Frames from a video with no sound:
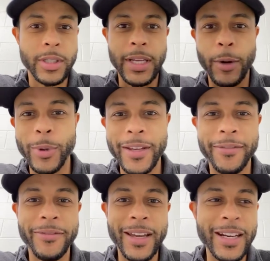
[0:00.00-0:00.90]
that we
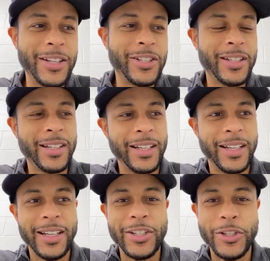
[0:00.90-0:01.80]
finished
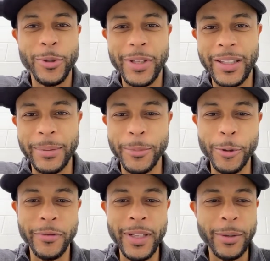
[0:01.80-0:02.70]
shooting the
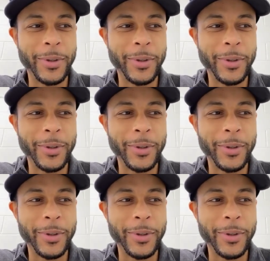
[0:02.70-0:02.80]
movie.